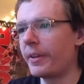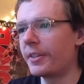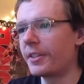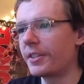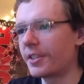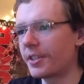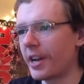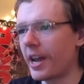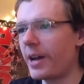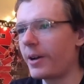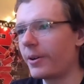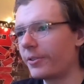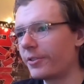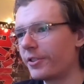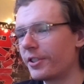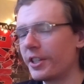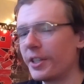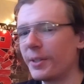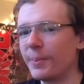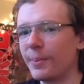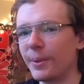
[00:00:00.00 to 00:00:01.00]
It's
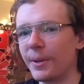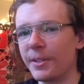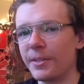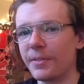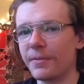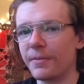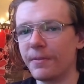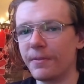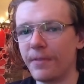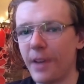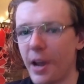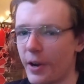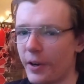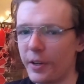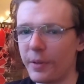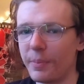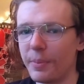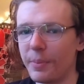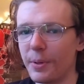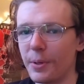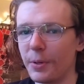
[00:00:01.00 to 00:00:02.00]
challenging, but it's
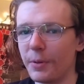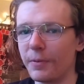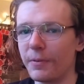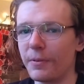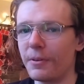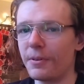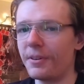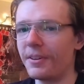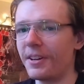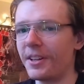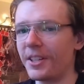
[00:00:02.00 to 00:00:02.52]
very beautiful,